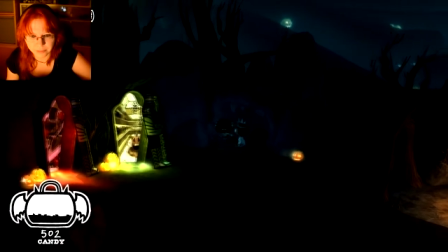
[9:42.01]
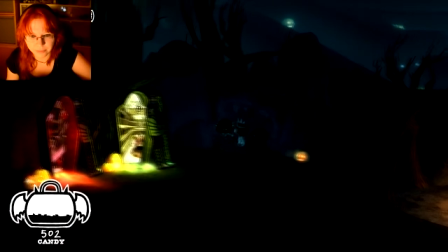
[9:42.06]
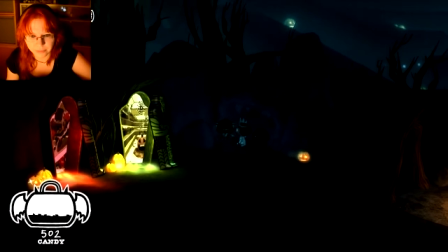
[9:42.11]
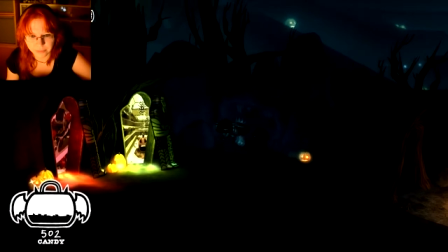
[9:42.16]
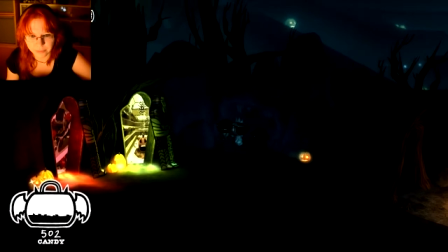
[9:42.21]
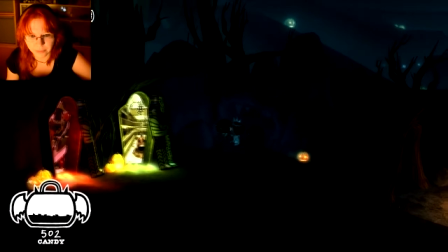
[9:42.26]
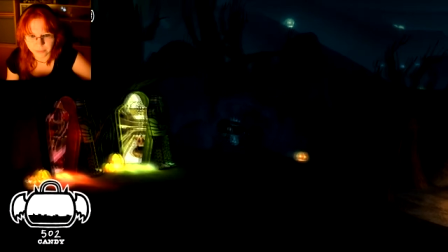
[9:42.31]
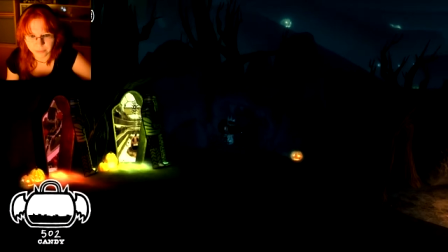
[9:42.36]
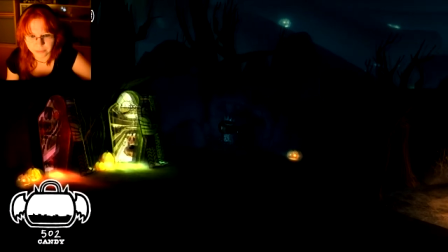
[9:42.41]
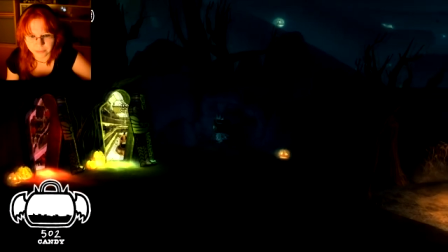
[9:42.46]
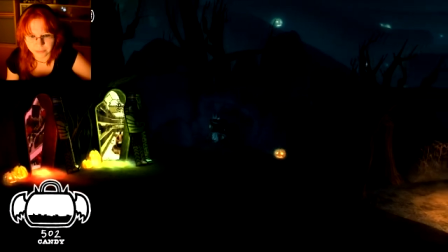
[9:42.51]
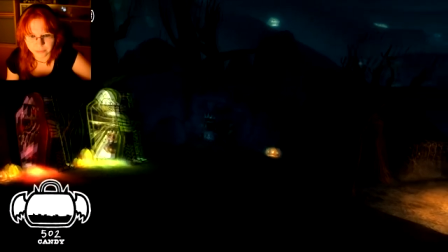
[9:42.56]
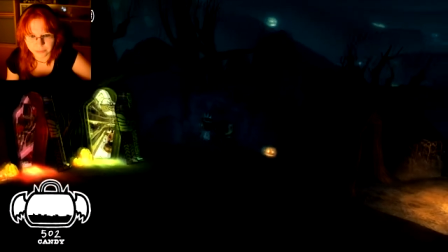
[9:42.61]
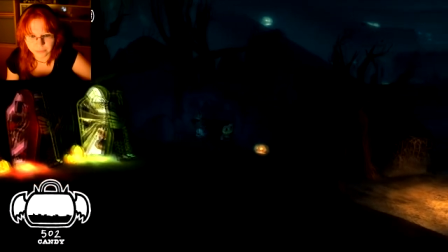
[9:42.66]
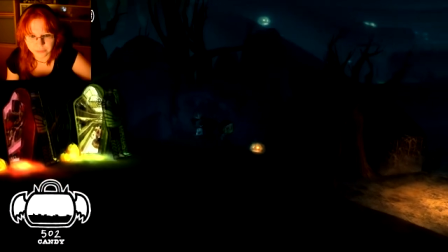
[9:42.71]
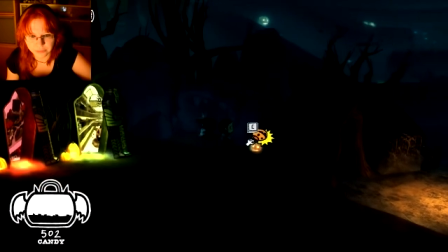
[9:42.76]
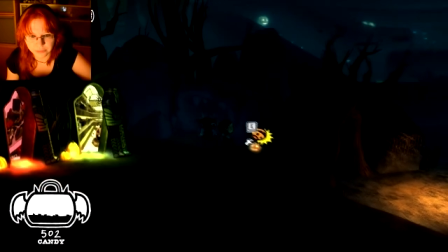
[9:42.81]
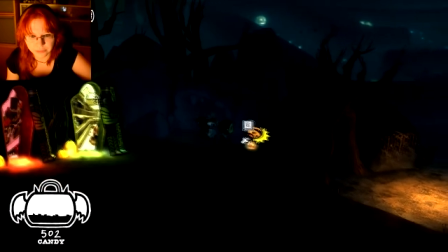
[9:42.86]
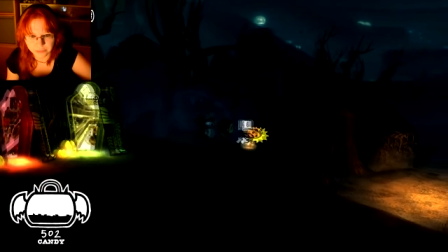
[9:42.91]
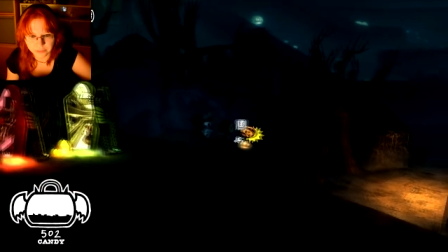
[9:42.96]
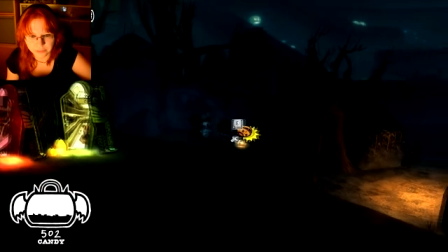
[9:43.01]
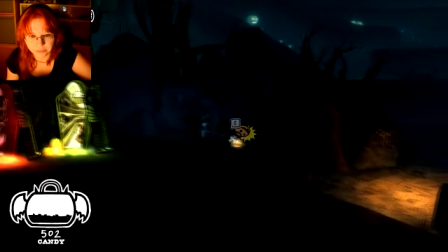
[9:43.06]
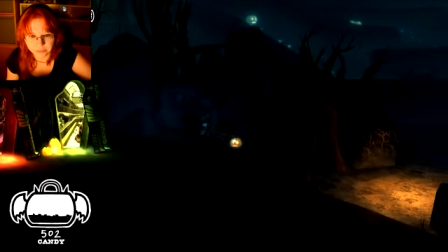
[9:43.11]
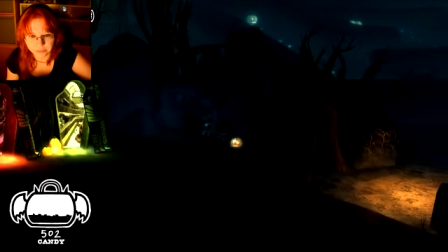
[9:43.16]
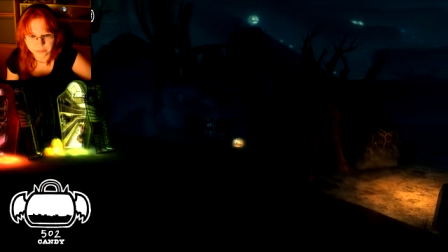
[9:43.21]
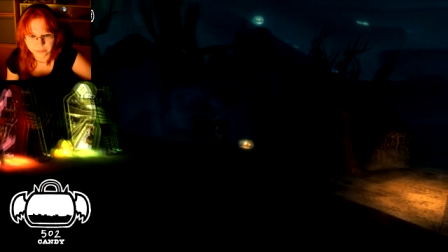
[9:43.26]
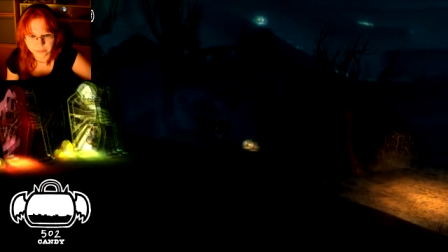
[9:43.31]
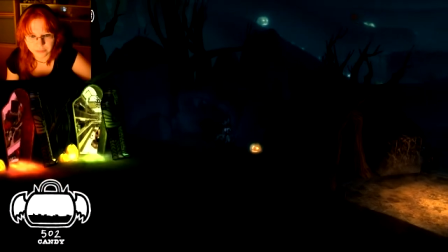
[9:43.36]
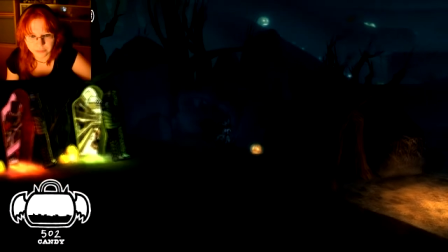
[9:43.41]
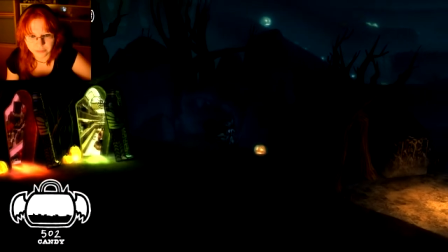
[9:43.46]
we go into the
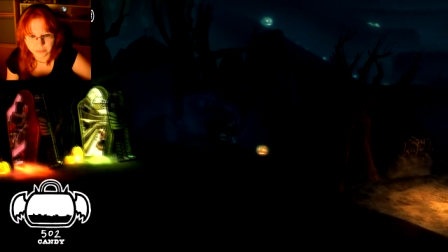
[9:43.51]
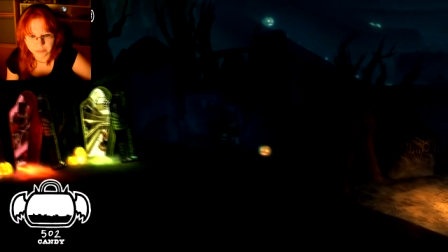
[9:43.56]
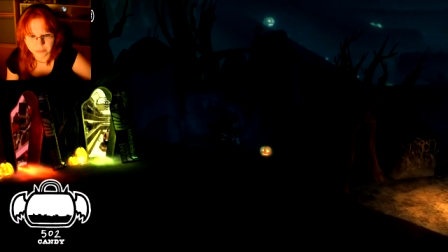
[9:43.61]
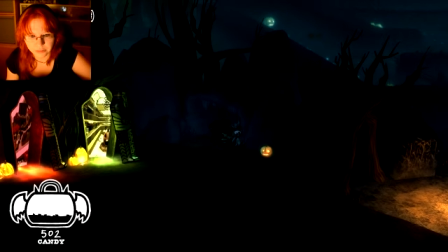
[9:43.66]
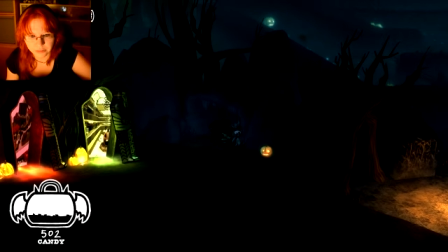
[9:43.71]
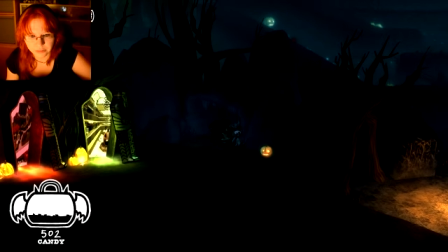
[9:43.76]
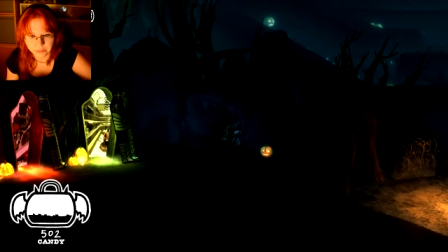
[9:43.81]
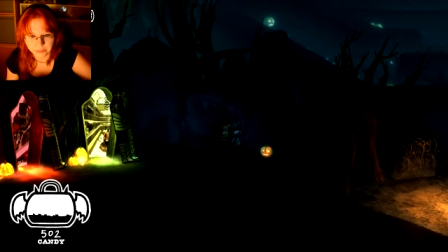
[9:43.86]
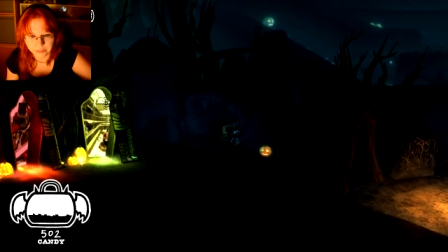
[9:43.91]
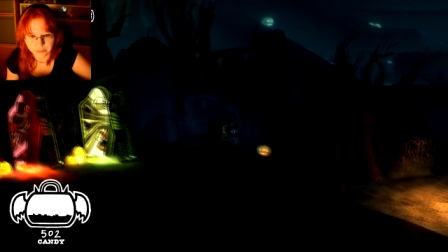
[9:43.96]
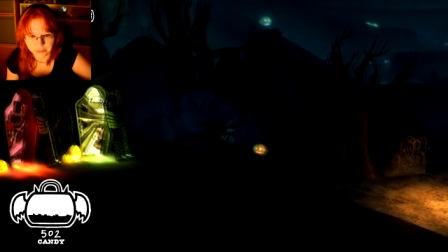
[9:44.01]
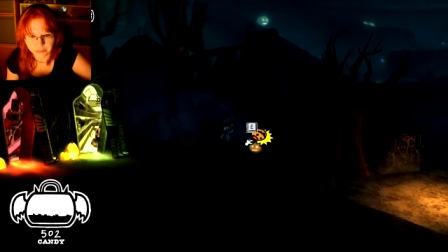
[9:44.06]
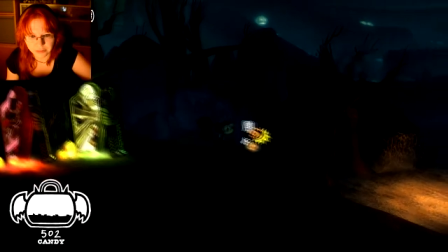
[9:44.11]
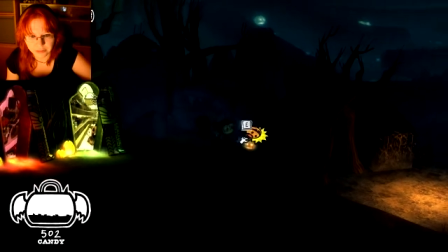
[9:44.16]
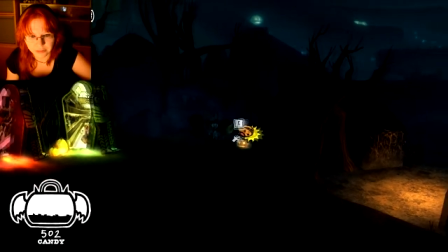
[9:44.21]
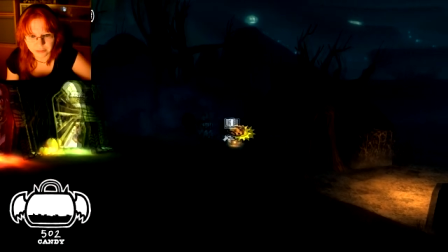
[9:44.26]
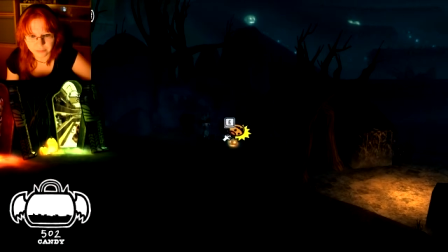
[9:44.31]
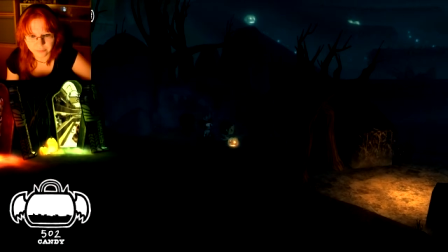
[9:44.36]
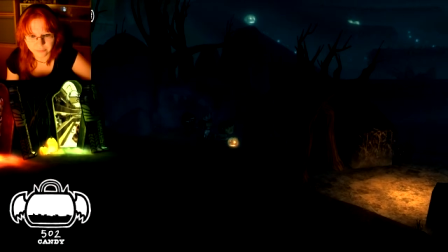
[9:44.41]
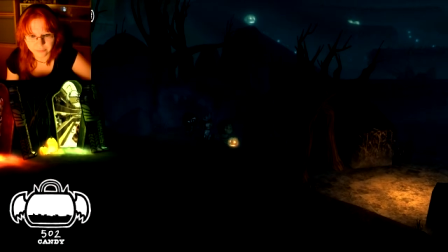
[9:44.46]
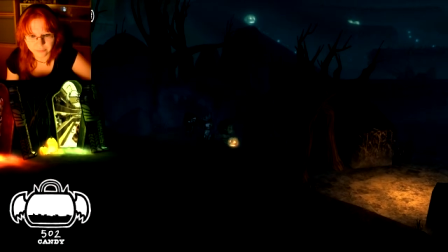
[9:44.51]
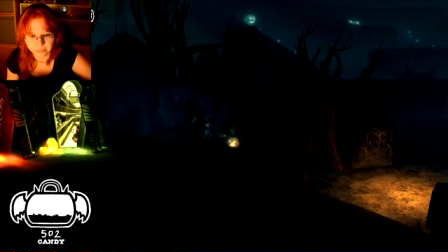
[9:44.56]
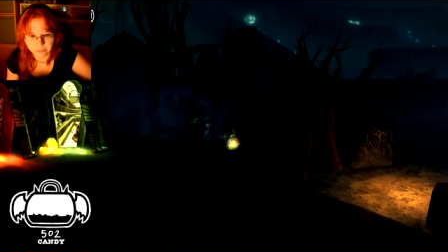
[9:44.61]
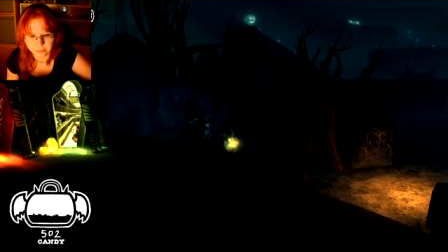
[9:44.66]
cave?